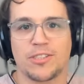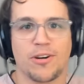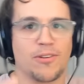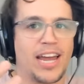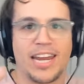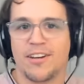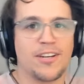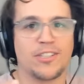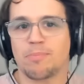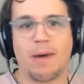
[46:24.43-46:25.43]
So like
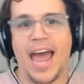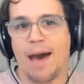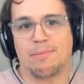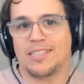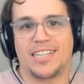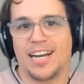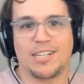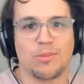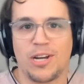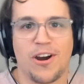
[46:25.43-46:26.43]
just by
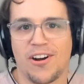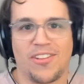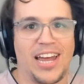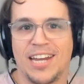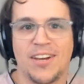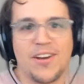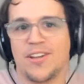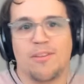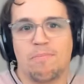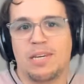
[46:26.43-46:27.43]
happenstance we are like
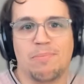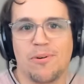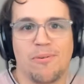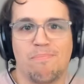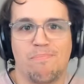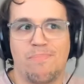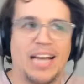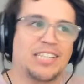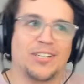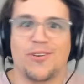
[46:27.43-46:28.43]
the people
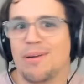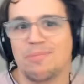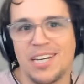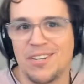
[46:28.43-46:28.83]
best equipped to